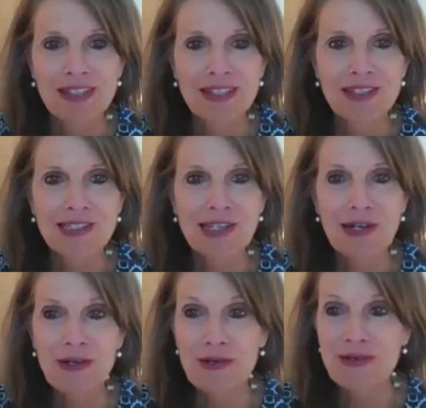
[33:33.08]

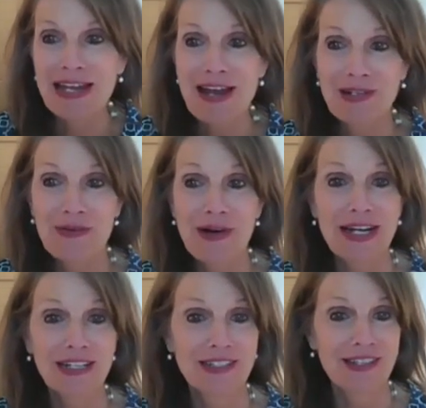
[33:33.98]
So now to our
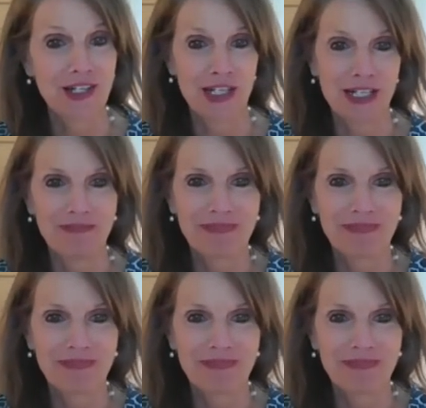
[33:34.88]
next session.